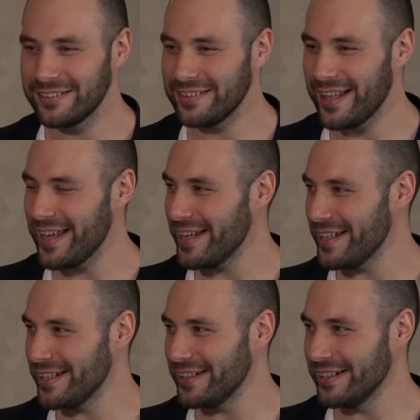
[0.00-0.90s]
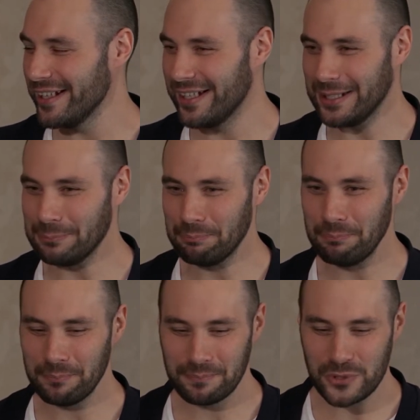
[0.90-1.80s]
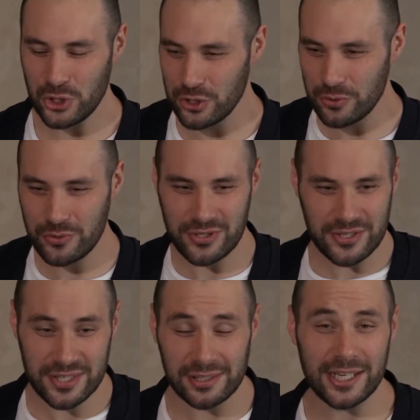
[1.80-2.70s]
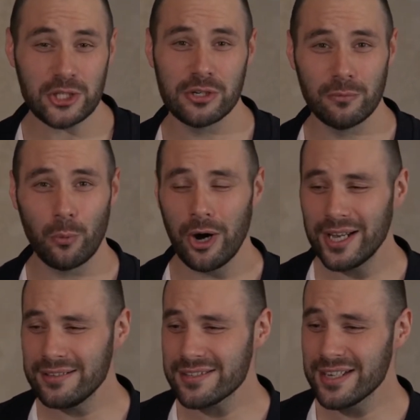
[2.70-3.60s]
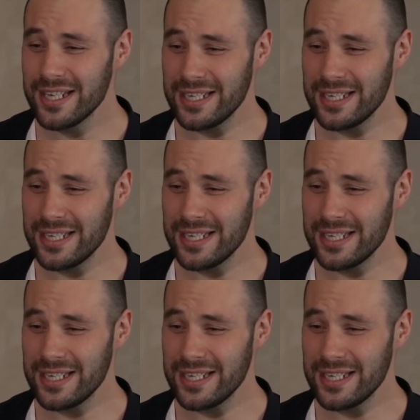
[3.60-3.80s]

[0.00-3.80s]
They choose a selection of wines.